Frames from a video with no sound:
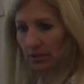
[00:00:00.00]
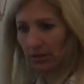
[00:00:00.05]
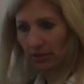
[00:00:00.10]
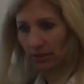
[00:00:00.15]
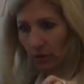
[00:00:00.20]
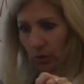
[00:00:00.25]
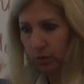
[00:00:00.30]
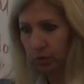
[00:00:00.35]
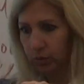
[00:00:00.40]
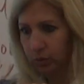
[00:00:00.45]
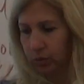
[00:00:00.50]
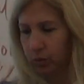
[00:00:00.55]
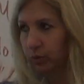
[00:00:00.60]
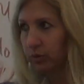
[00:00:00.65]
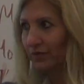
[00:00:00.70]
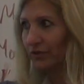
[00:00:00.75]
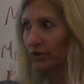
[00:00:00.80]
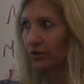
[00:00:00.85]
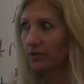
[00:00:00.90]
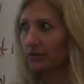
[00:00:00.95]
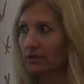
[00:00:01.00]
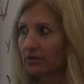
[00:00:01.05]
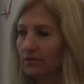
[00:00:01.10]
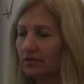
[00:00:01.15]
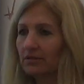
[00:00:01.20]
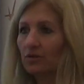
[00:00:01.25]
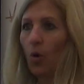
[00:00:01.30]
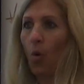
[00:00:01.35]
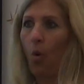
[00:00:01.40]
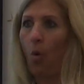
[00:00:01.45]
You would hate to turn it
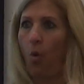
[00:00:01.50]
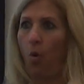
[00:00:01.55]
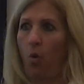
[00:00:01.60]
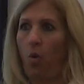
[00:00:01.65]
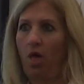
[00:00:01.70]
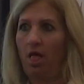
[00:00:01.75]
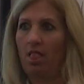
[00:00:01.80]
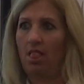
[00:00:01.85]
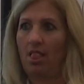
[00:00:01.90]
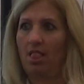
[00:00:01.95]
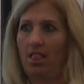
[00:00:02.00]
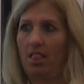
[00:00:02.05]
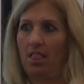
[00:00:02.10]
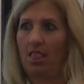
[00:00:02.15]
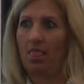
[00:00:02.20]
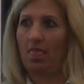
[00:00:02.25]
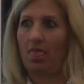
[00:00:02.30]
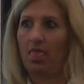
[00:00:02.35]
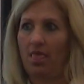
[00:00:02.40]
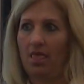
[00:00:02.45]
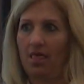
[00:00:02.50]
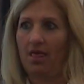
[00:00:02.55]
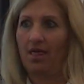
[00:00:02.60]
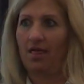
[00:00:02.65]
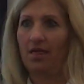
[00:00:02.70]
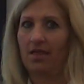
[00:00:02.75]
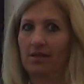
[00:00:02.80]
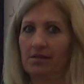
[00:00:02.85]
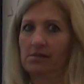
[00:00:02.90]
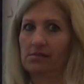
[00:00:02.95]
on and not
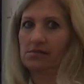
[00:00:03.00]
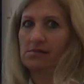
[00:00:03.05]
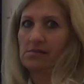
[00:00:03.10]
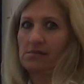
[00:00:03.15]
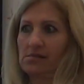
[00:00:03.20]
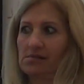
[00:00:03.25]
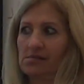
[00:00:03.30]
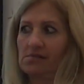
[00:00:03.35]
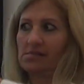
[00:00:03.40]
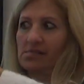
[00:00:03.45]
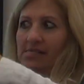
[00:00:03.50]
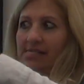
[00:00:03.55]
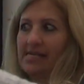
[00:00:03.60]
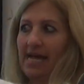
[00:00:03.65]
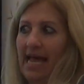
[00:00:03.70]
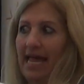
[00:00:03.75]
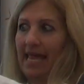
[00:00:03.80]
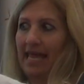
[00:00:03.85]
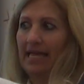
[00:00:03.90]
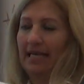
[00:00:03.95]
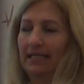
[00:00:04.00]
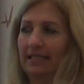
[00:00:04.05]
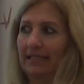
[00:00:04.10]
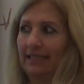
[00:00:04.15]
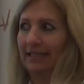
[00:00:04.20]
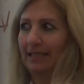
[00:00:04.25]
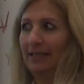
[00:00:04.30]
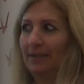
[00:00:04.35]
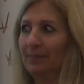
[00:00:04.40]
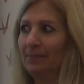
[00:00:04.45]
finish the garbage, so
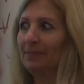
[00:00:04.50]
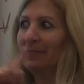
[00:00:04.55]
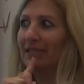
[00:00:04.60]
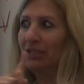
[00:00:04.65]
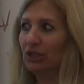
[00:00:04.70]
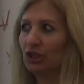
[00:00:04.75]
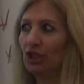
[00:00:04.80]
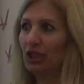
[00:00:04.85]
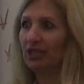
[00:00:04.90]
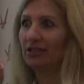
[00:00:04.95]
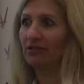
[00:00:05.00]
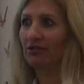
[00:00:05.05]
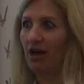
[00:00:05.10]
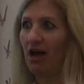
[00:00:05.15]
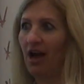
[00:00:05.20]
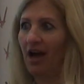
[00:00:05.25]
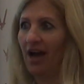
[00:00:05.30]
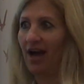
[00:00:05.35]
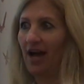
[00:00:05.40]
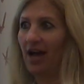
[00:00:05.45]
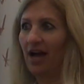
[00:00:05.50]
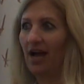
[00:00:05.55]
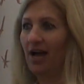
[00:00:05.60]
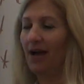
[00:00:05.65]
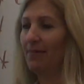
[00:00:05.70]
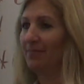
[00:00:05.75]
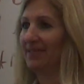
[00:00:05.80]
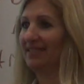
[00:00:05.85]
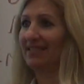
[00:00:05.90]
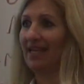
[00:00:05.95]
you always need to
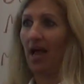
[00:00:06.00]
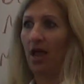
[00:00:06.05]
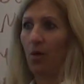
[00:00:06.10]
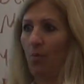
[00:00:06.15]
remember